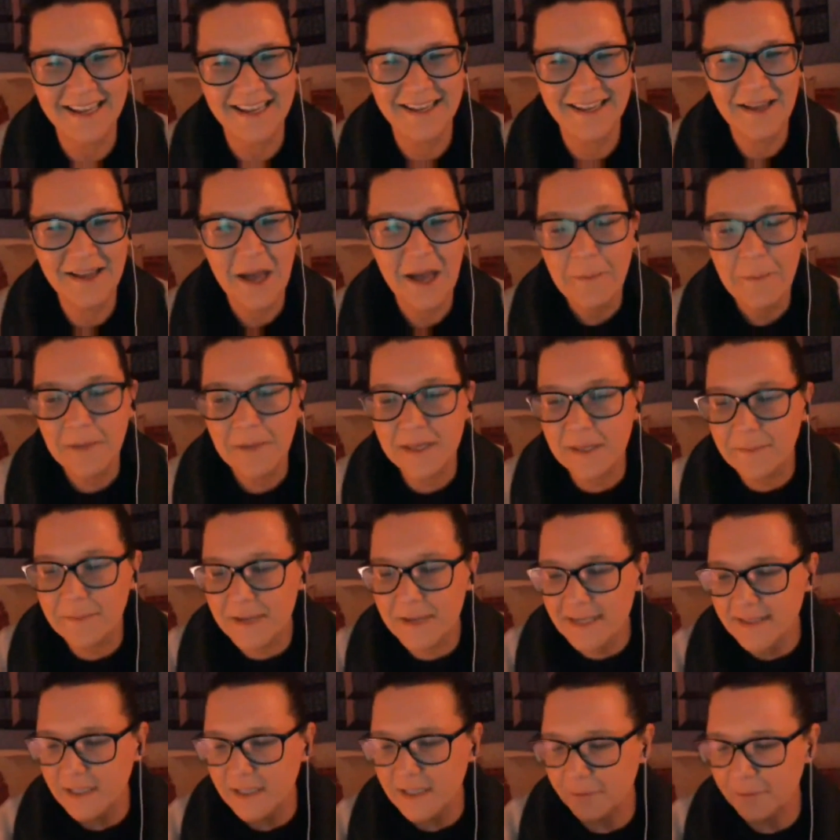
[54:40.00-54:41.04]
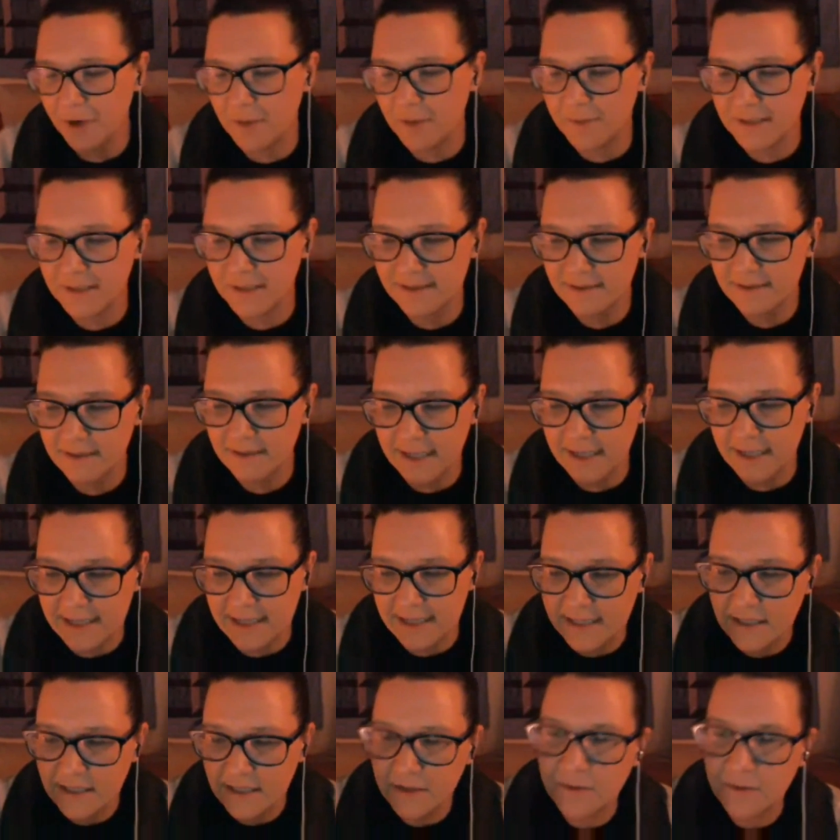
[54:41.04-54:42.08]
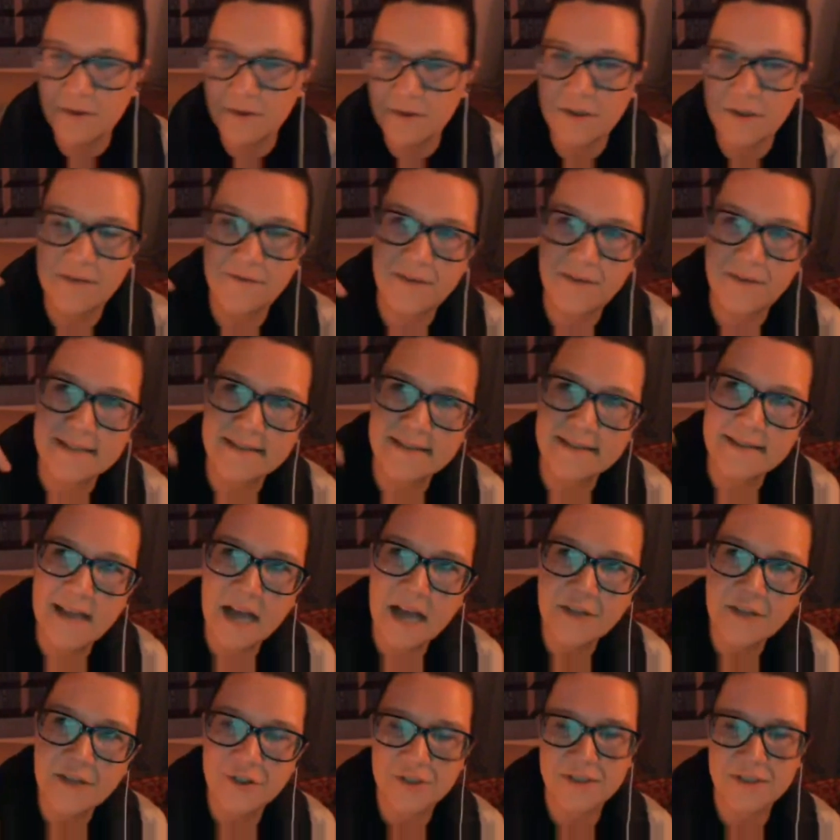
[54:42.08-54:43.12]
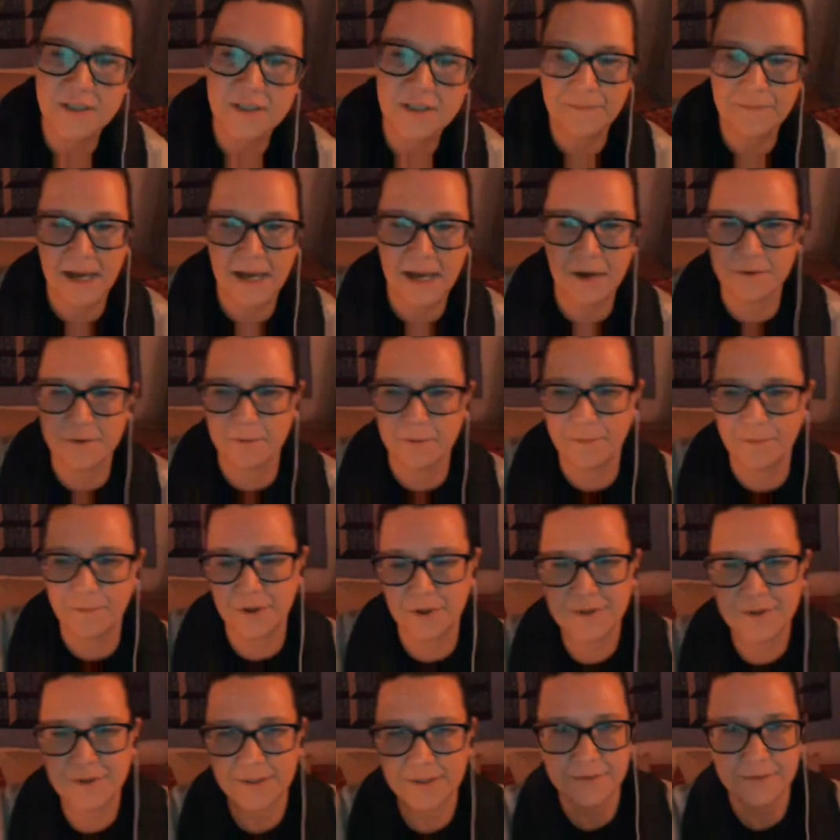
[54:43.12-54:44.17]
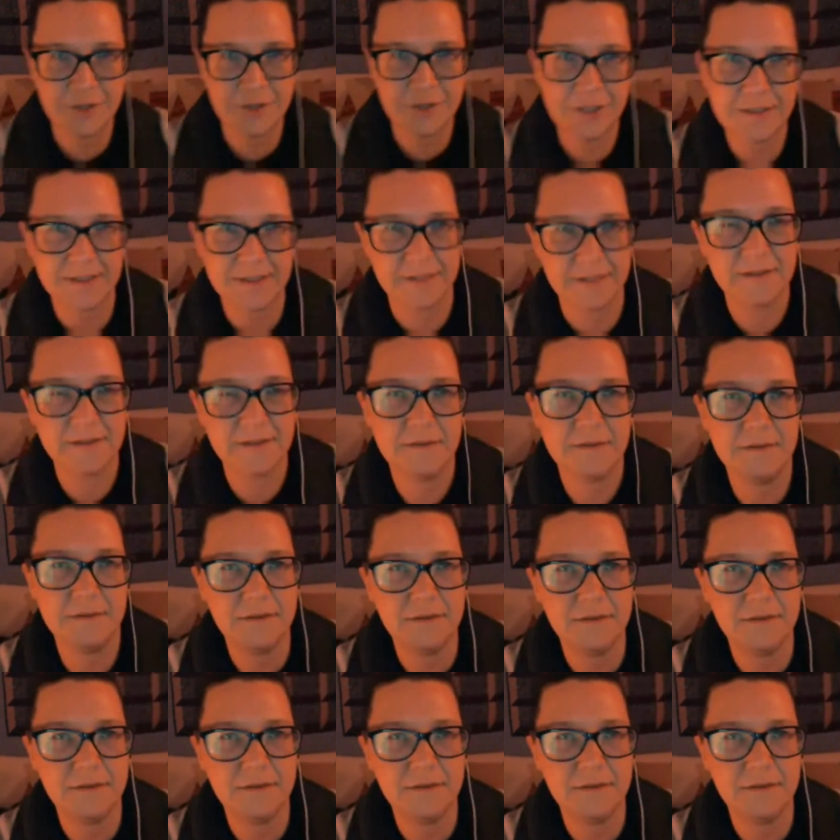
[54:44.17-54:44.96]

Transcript: Yeah. But the basic premise, like I said, you know, if it's not just about the person of Jesus.